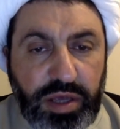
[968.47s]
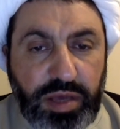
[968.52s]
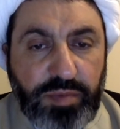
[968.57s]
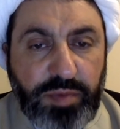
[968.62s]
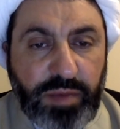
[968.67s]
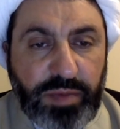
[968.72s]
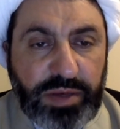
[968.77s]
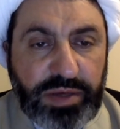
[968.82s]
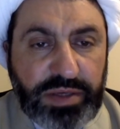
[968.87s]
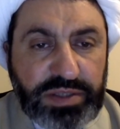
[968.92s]

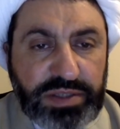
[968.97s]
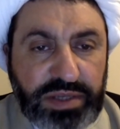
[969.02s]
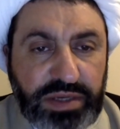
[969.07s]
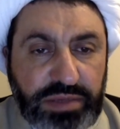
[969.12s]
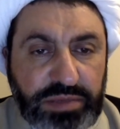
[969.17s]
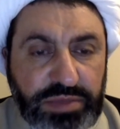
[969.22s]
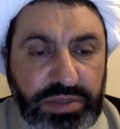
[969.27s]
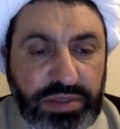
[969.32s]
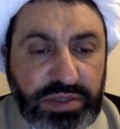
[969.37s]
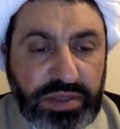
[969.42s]
Imam alayhi
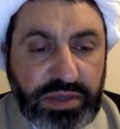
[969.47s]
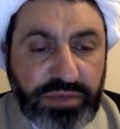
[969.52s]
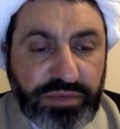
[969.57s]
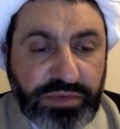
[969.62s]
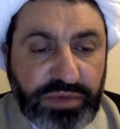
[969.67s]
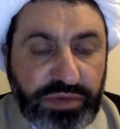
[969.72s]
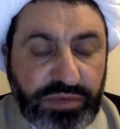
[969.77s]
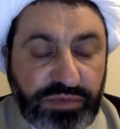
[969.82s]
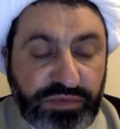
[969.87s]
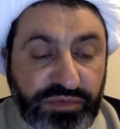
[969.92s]
salam said there
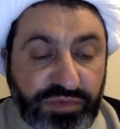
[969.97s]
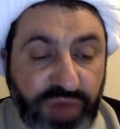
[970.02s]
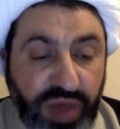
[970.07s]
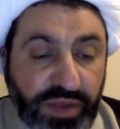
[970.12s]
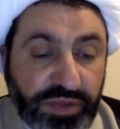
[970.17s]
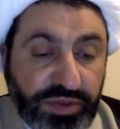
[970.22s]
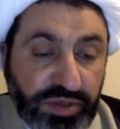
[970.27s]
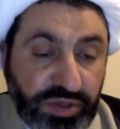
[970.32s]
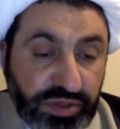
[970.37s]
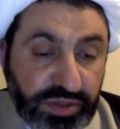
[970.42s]
were
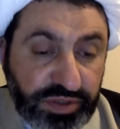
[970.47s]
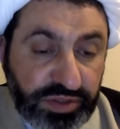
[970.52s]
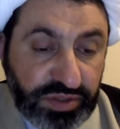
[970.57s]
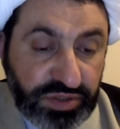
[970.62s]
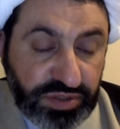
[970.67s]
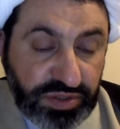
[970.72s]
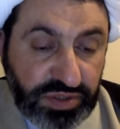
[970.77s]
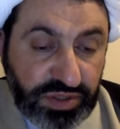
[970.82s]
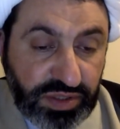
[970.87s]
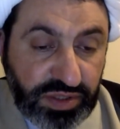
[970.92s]

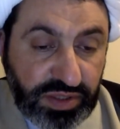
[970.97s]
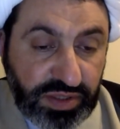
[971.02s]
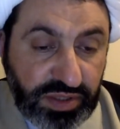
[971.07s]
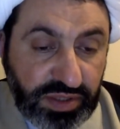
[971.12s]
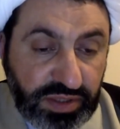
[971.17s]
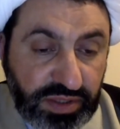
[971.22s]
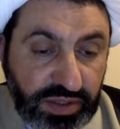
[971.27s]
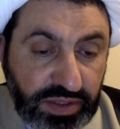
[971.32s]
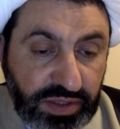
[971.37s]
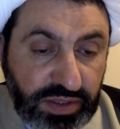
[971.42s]
wonders
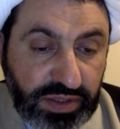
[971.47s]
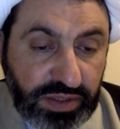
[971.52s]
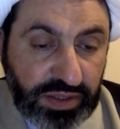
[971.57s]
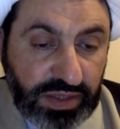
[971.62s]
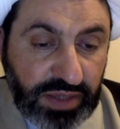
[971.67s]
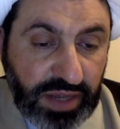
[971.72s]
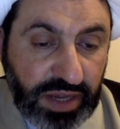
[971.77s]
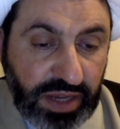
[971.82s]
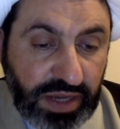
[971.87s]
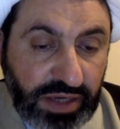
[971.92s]

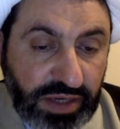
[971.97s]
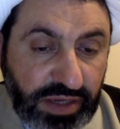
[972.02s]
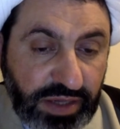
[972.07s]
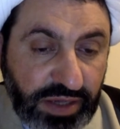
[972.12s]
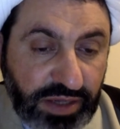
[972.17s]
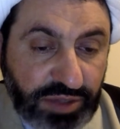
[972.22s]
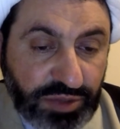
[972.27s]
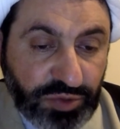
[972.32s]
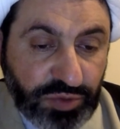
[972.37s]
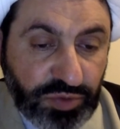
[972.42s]
in
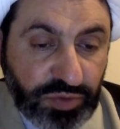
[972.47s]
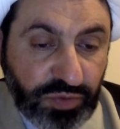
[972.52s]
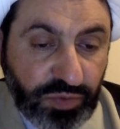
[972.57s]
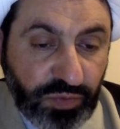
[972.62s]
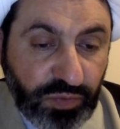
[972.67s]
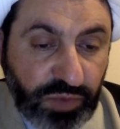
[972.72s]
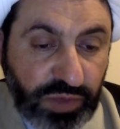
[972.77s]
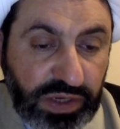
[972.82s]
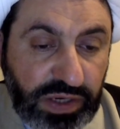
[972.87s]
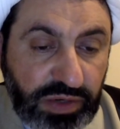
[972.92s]
his
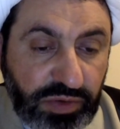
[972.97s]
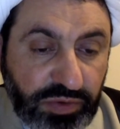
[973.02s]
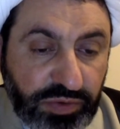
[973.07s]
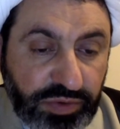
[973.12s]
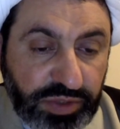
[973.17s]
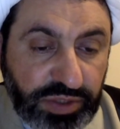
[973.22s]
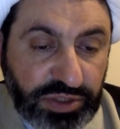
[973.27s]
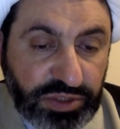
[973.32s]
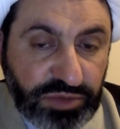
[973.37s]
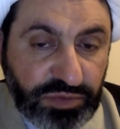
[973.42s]
will
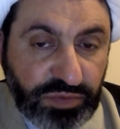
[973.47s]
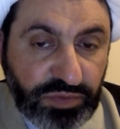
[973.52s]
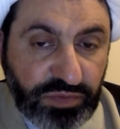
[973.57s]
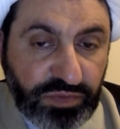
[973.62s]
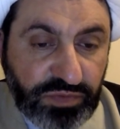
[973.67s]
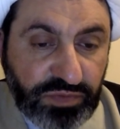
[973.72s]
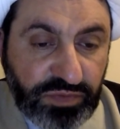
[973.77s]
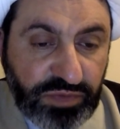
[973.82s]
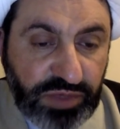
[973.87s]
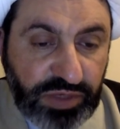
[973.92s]
or his
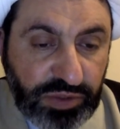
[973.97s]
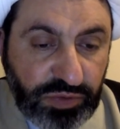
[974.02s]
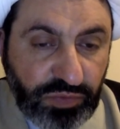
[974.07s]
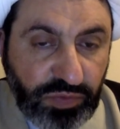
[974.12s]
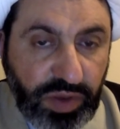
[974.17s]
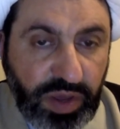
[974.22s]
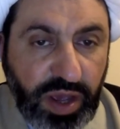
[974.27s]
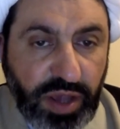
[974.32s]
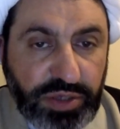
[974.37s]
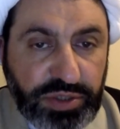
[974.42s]

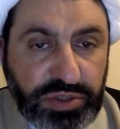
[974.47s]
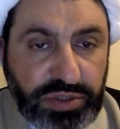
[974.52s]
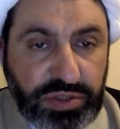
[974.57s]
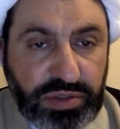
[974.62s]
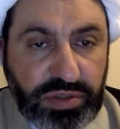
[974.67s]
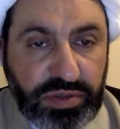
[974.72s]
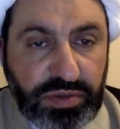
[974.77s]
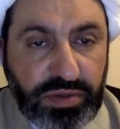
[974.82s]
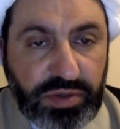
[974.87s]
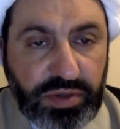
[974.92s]
advice.